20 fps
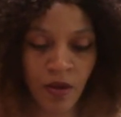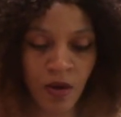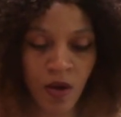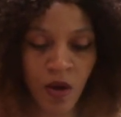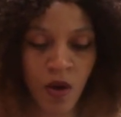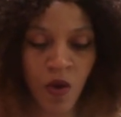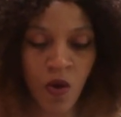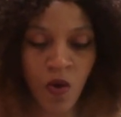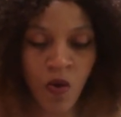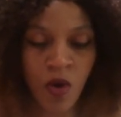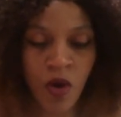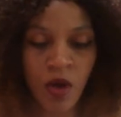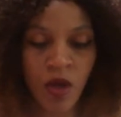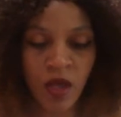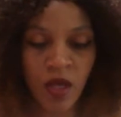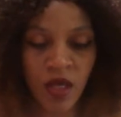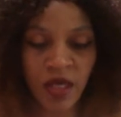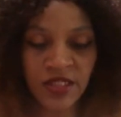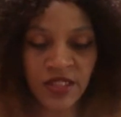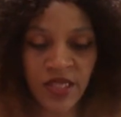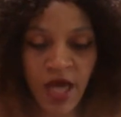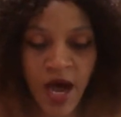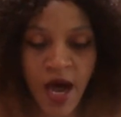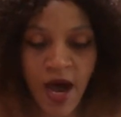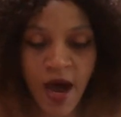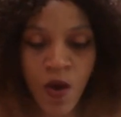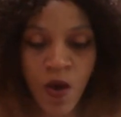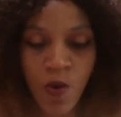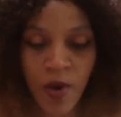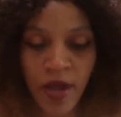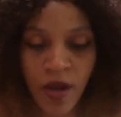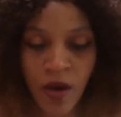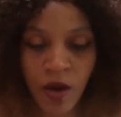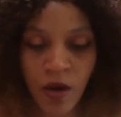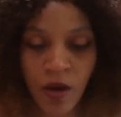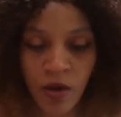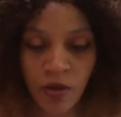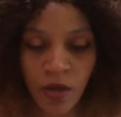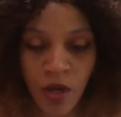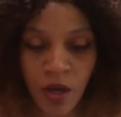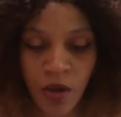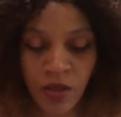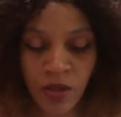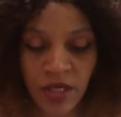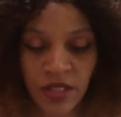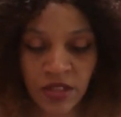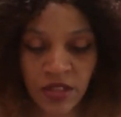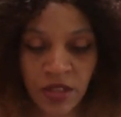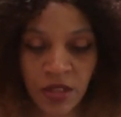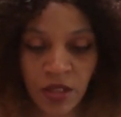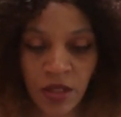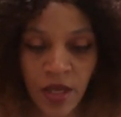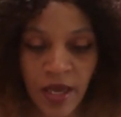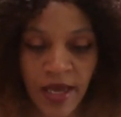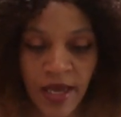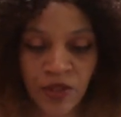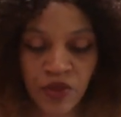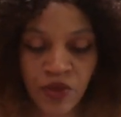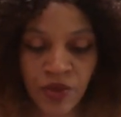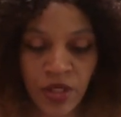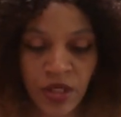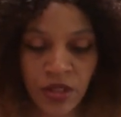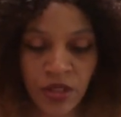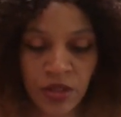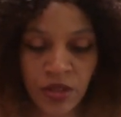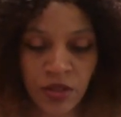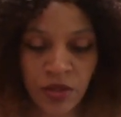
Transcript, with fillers: oh, it's Caldwell. No, that's the address.